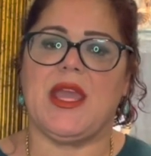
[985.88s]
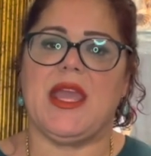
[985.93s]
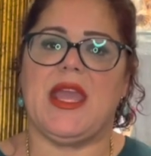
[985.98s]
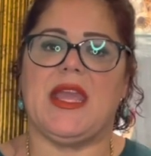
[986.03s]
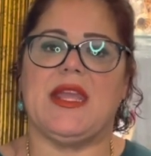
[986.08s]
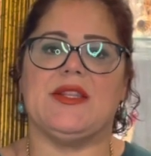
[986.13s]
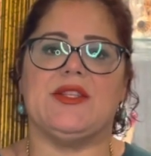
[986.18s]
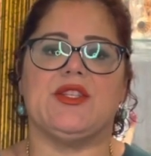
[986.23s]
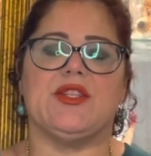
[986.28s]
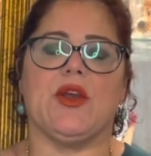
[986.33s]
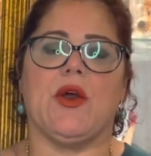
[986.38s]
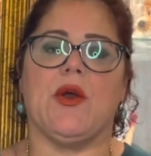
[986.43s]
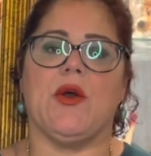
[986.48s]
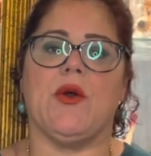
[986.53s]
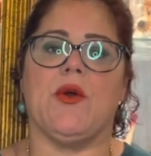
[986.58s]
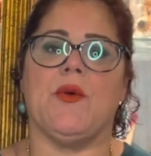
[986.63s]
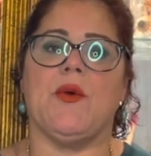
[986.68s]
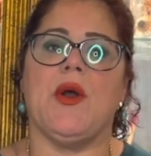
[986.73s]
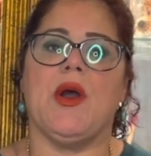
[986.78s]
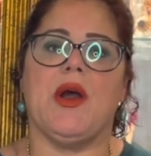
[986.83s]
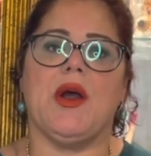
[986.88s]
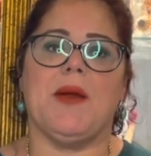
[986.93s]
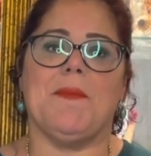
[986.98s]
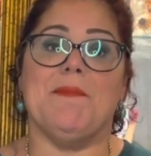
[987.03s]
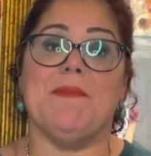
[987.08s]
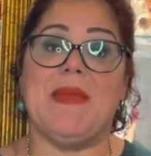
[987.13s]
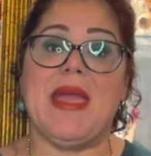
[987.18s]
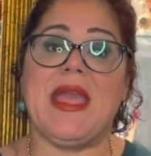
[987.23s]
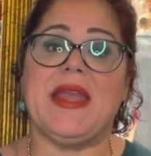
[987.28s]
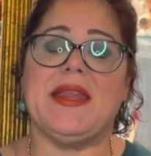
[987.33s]
And so
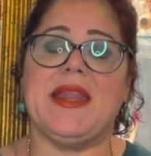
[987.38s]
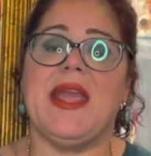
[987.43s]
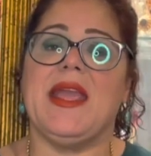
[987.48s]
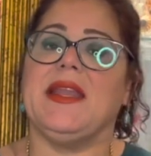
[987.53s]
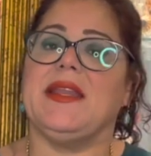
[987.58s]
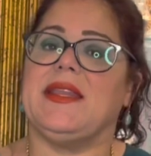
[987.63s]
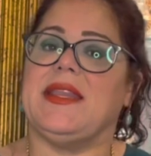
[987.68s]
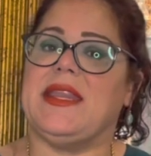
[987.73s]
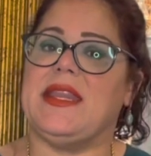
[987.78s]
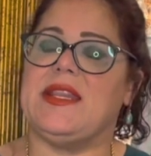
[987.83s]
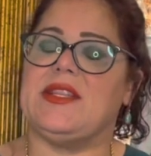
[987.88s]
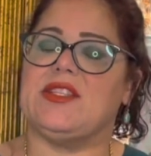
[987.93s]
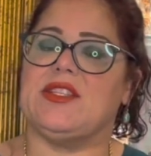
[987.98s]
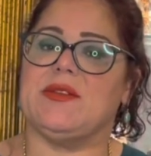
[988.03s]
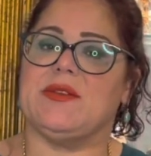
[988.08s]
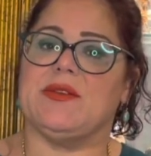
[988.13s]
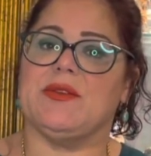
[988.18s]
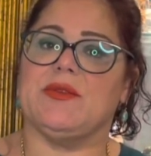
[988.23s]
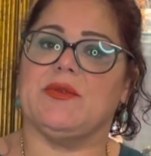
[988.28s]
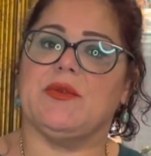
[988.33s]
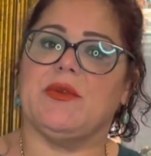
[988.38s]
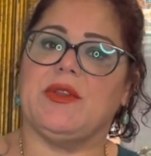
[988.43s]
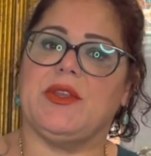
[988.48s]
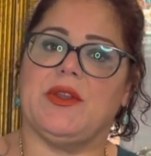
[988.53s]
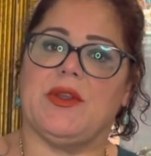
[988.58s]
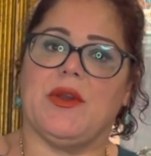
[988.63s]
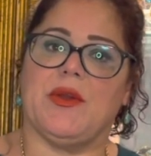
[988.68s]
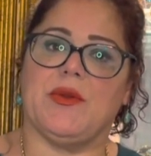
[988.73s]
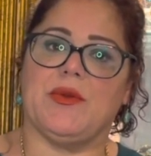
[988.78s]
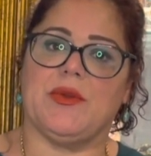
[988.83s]
men needed to, you
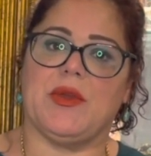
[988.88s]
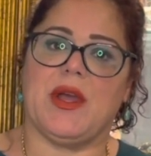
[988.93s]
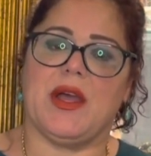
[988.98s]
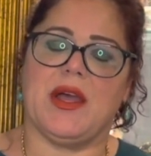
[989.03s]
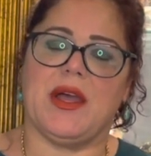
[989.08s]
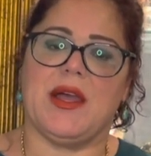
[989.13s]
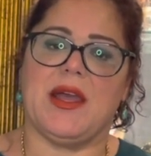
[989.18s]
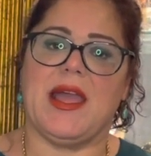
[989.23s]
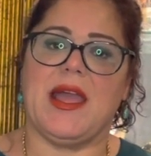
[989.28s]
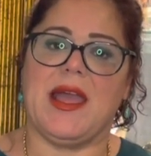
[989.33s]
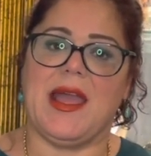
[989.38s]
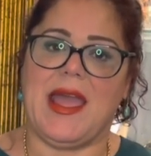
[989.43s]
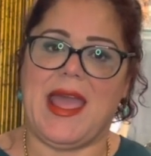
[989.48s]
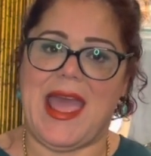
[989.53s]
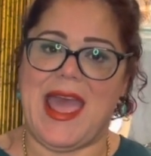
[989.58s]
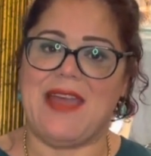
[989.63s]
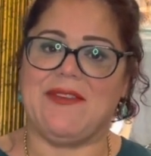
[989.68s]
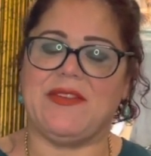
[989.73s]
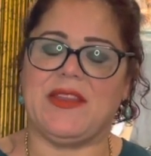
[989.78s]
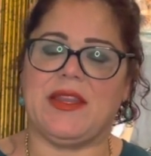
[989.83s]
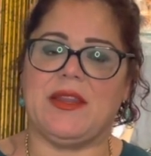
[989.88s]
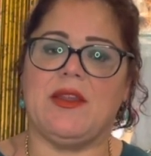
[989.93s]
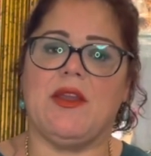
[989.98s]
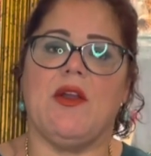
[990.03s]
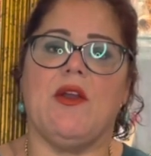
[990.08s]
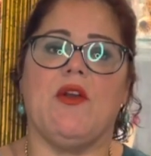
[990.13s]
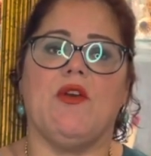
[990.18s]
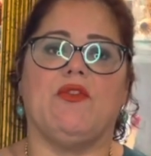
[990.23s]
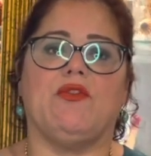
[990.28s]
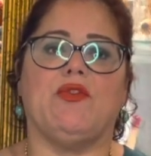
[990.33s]
know, have it
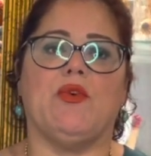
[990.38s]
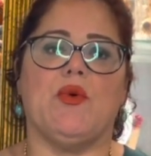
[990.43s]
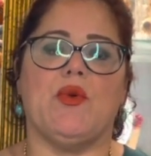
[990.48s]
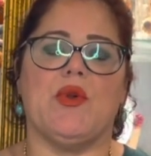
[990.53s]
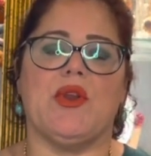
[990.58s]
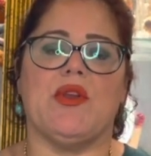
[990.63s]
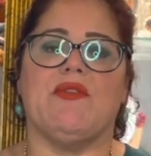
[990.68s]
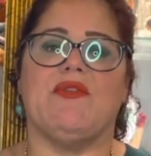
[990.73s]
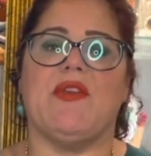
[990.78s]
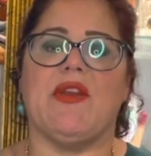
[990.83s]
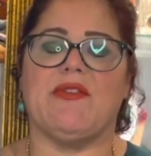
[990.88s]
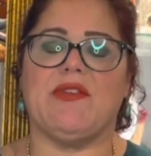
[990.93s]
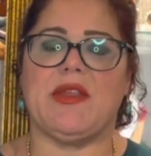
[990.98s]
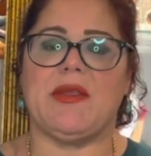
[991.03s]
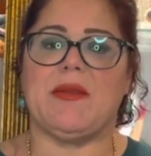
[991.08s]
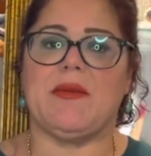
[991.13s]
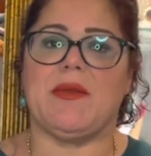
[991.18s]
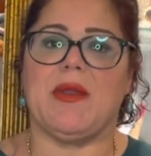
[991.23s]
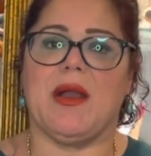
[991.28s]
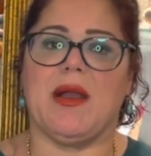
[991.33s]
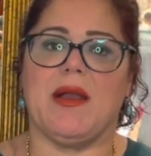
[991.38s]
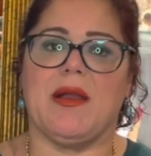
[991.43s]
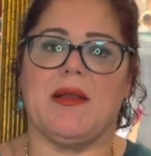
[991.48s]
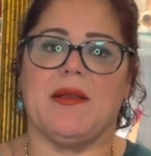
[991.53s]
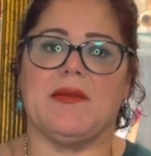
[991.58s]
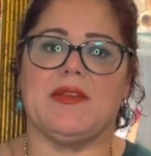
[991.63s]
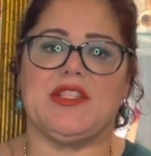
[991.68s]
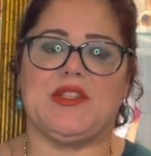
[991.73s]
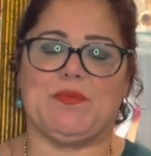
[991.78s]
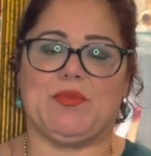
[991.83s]
for very
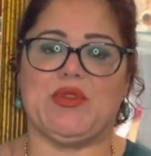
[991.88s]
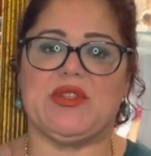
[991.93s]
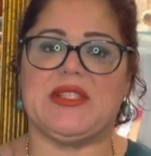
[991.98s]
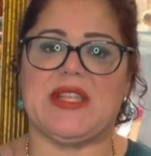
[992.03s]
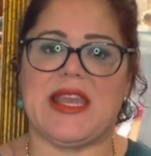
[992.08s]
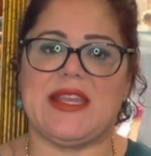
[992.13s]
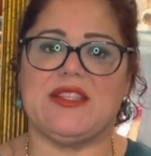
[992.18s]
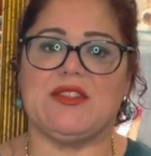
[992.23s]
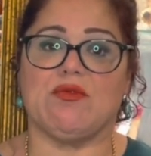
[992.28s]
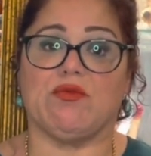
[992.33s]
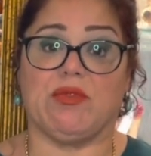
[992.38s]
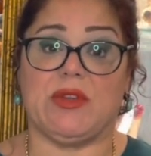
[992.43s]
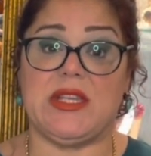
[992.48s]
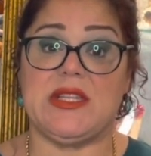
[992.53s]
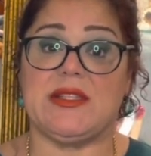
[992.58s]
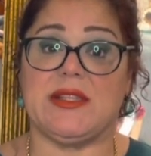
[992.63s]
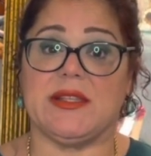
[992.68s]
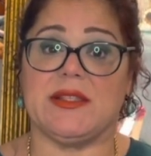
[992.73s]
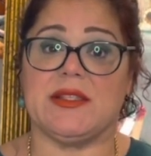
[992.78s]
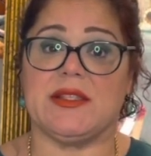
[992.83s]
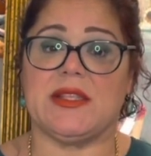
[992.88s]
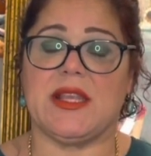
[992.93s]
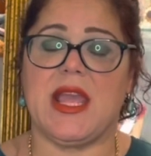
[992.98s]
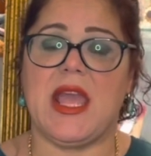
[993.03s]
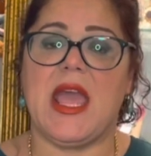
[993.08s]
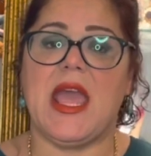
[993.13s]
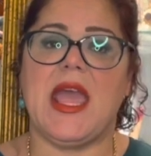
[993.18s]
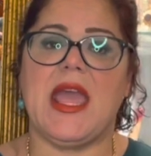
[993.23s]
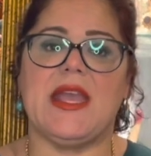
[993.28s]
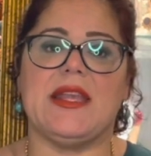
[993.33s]
precise reasons.
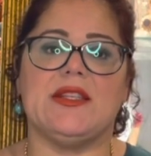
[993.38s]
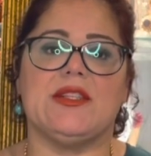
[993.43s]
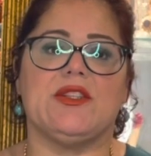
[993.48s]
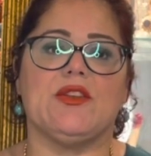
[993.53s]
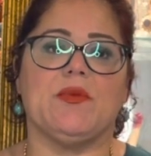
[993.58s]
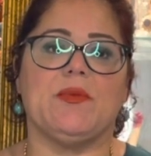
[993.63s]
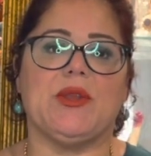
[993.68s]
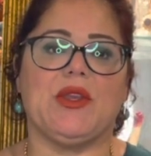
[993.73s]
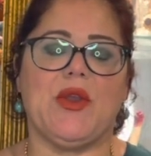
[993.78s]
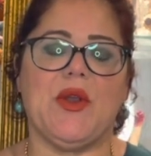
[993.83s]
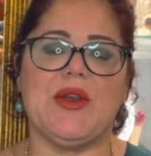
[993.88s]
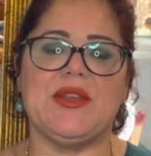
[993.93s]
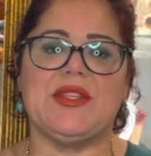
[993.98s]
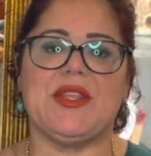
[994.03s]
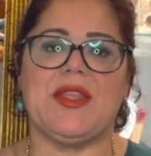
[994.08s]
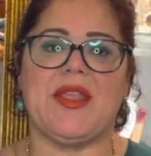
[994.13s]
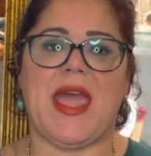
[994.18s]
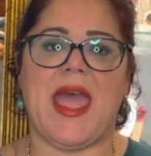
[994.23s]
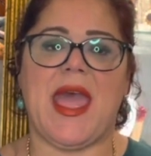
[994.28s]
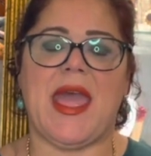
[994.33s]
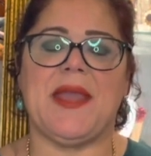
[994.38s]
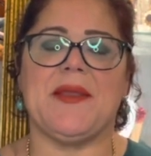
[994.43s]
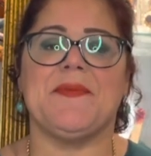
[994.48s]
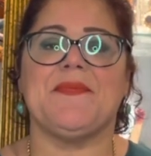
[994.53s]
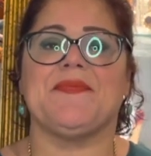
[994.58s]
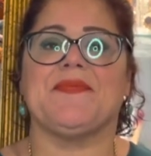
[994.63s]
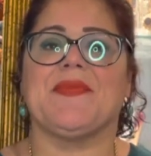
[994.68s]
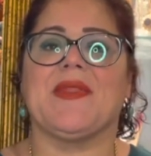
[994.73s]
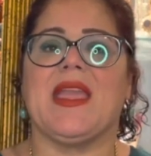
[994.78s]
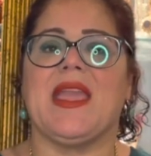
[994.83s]
And so because of that,
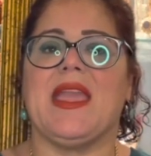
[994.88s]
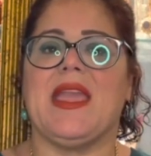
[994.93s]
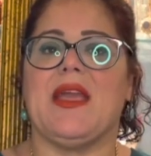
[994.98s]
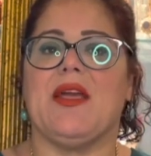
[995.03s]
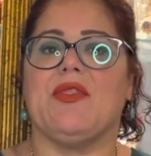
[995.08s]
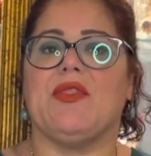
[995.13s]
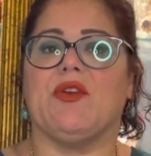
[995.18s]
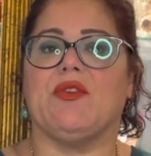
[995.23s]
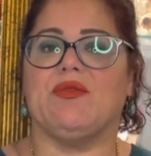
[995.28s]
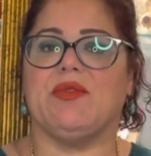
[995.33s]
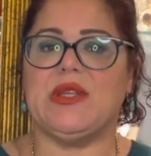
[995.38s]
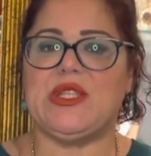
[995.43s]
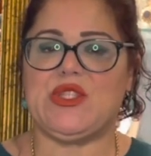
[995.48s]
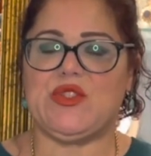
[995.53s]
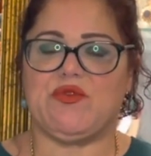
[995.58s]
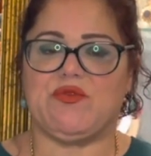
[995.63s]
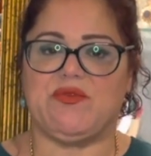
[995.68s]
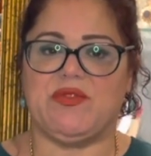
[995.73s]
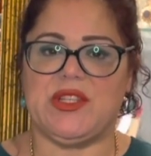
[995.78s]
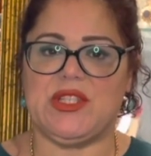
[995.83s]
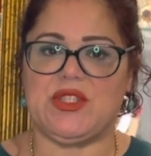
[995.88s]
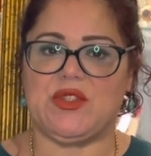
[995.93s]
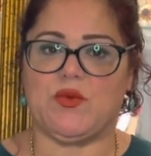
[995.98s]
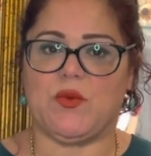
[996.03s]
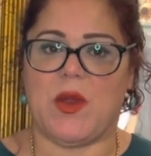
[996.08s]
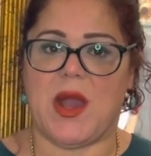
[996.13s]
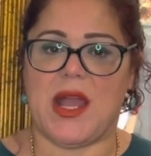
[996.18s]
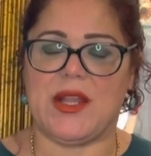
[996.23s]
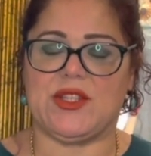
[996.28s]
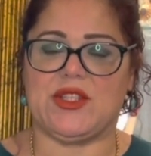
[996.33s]
the
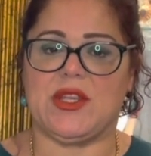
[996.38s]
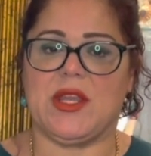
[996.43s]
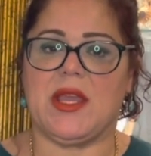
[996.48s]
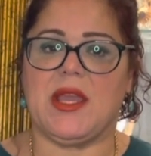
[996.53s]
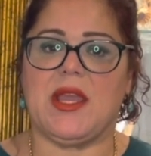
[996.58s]
wristwatch,